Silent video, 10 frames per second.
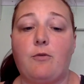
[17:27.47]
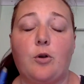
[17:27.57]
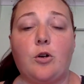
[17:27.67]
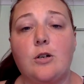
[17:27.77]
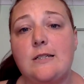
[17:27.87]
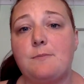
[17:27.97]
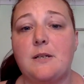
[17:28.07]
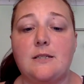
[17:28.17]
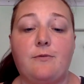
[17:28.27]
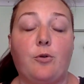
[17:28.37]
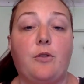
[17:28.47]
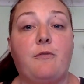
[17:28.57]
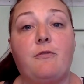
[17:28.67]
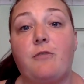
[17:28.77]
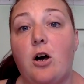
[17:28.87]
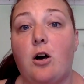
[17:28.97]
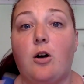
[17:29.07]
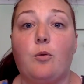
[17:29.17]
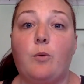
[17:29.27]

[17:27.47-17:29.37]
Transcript: for Christmas, for the fall,